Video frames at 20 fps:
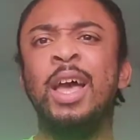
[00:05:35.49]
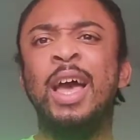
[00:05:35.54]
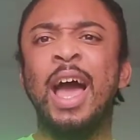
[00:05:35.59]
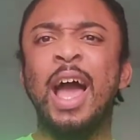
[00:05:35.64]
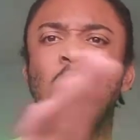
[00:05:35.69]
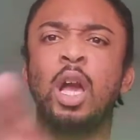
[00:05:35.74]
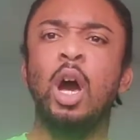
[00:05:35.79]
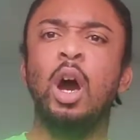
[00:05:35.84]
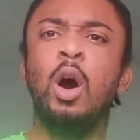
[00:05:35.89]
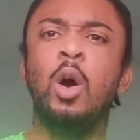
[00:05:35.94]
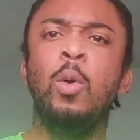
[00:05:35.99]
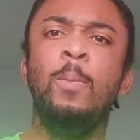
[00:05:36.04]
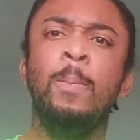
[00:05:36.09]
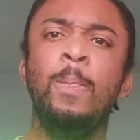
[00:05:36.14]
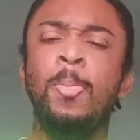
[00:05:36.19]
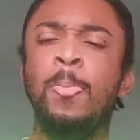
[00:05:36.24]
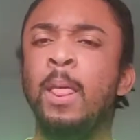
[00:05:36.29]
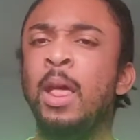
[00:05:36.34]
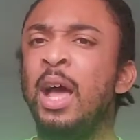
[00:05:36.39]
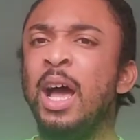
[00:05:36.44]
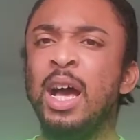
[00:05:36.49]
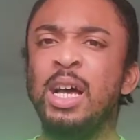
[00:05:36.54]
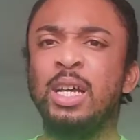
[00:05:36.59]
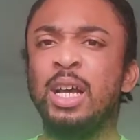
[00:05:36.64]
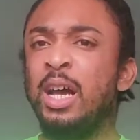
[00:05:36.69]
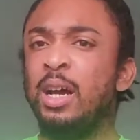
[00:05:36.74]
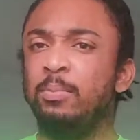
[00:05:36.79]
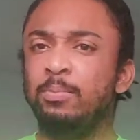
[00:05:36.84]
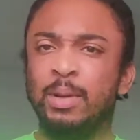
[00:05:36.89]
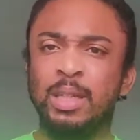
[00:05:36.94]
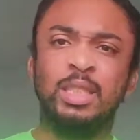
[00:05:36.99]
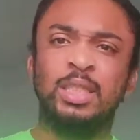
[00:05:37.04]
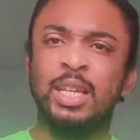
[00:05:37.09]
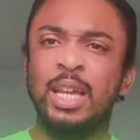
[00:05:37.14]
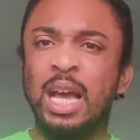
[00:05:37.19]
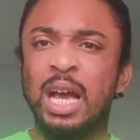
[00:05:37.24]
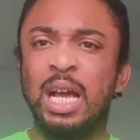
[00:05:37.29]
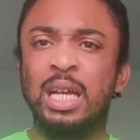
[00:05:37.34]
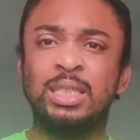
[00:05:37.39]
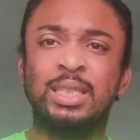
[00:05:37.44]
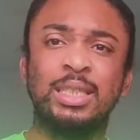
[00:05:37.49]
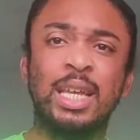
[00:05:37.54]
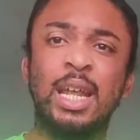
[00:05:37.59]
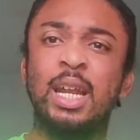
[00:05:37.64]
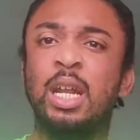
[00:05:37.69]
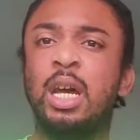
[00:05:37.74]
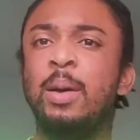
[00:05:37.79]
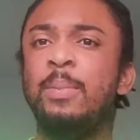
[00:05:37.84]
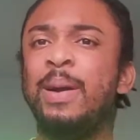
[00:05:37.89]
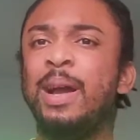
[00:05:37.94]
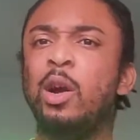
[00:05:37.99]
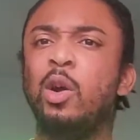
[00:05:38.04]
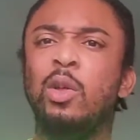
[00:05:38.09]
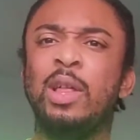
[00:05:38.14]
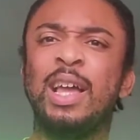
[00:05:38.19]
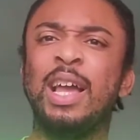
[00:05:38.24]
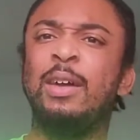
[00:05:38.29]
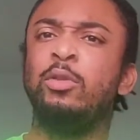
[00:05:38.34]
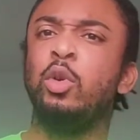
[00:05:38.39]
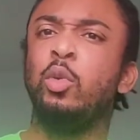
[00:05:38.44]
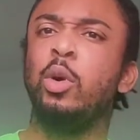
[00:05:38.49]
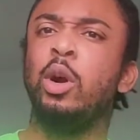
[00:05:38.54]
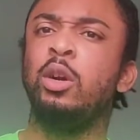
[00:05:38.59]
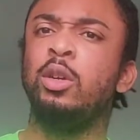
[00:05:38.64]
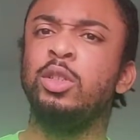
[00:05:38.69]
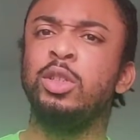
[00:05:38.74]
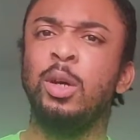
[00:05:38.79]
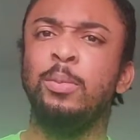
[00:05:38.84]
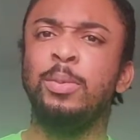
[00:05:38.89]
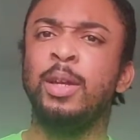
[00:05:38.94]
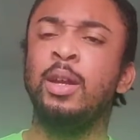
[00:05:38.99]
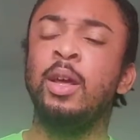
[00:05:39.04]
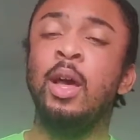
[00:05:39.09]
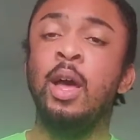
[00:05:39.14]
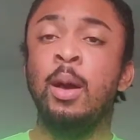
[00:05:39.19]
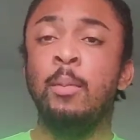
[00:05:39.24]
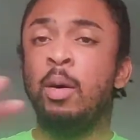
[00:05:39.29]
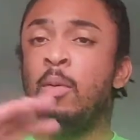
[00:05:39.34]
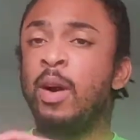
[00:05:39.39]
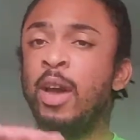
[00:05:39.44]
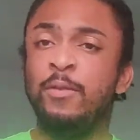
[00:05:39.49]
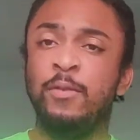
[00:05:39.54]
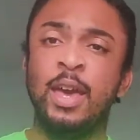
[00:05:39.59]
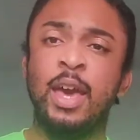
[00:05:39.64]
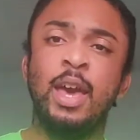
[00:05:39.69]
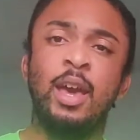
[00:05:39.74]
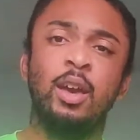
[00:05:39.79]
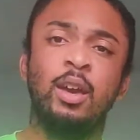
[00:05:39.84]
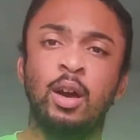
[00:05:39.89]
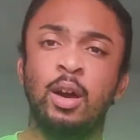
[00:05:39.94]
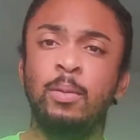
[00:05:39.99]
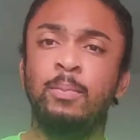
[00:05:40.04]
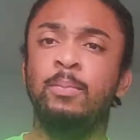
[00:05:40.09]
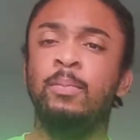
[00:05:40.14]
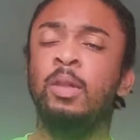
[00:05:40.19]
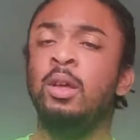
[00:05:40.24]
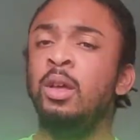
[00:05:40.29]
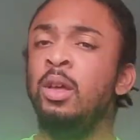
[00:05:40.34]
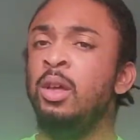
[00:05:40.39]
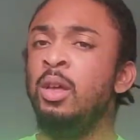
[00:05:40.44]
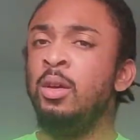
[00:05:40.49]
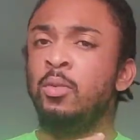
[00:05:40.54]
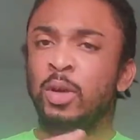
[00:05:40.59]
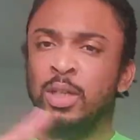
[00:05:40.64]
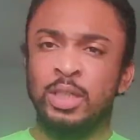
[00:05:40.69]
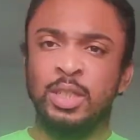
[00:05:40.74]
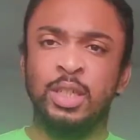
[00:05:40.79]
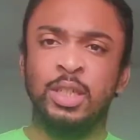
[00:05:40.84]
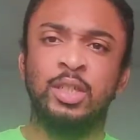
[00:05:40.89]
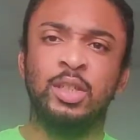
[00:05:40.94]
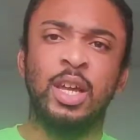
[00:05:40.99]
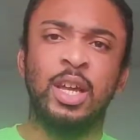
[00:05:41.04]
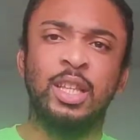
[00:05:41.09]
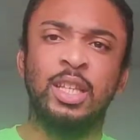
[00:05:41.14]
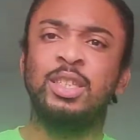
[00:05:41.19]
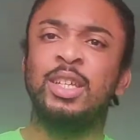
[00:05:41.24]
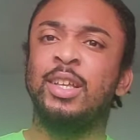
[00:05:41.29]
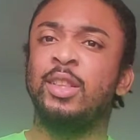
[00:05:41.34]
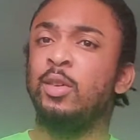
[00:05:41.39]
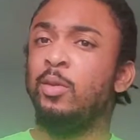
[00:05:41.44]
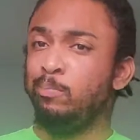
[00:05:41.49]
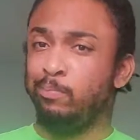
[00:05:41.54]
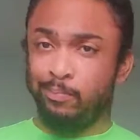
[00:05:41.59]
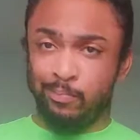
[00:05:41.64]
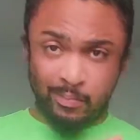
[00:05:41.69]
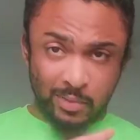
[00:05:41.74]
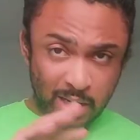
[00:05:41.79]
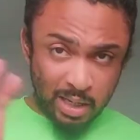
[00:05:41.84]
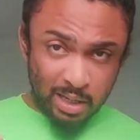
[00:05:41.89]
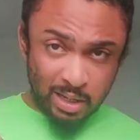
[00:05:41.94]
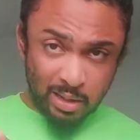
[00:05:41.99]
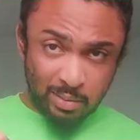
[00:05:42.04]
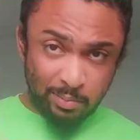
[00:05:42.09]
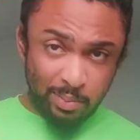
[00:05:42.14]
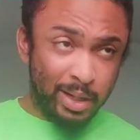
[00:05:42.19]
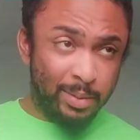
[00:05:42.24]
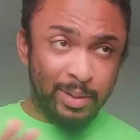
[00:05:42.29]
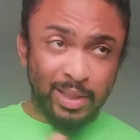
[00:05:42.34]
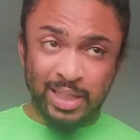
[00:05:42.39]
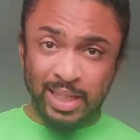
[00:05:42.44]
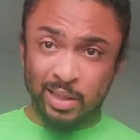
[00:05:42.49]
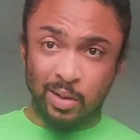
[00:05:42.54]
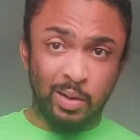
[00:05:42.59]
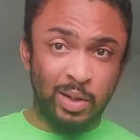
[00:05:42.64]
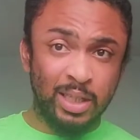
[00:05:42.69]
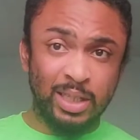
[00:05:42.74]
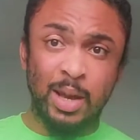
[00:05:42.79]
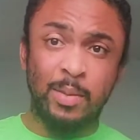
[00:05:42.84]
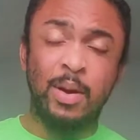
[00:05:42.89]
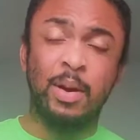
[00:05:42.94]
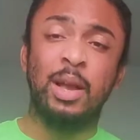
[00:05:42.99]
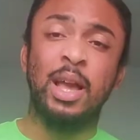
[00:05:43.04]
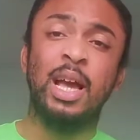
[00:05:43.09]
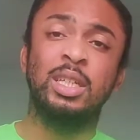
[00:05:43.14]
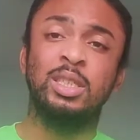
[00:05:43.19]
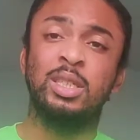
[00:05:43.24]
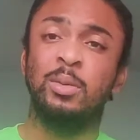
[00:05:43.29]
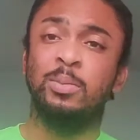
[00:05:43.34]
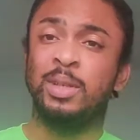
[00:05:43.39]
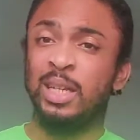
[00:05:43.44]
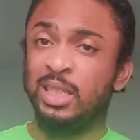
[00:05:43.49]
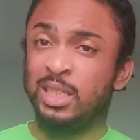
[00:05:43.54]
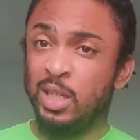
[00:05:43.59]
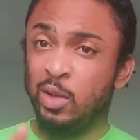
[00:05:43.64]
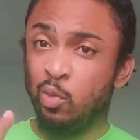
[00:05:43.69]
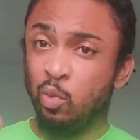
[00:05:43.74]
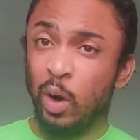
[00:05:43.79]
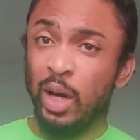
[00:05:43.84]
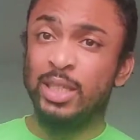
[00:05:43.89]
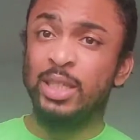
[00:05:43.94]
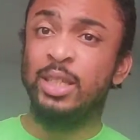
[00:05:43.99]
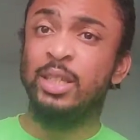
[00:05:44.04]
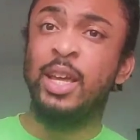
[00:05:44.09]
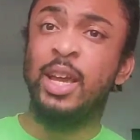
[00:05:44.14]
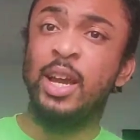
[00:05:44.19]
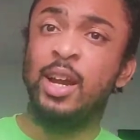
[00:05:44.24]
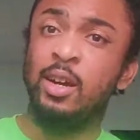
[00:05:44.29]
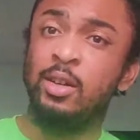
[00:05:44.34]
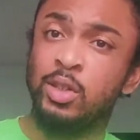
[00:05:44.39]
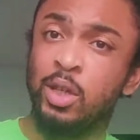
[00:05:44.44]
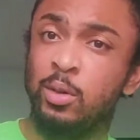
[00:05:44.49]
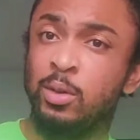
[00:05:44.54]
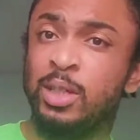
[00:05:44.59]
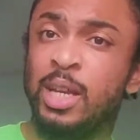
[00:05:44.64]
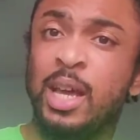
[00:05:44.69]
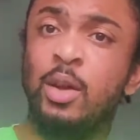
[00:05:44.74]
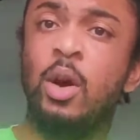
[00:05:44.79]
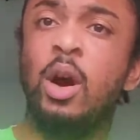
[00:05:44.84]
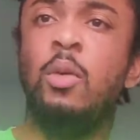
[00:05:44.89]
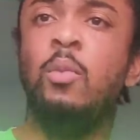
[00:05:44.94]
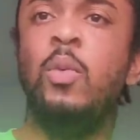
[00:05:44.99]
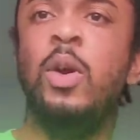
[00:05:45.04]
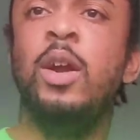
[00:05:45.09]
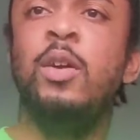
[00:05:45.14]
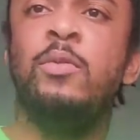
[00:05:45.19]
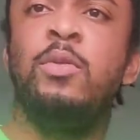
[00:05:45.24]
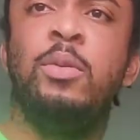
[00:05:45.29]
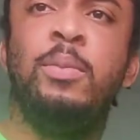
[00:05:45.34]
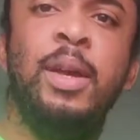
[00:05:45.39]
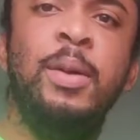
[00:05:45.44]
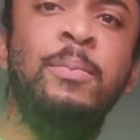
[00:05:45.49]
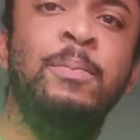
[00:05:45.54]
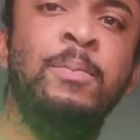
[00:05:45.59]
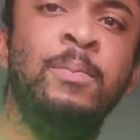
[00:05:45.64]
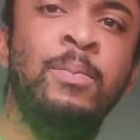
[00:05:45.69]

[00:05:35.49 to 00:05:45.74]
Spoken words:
I go, message the guy, set it up. I go like after work or something. My wife can't come, which is like this, like pretty much like the only time I got something that she wasn't there. So it's kind of weird for me.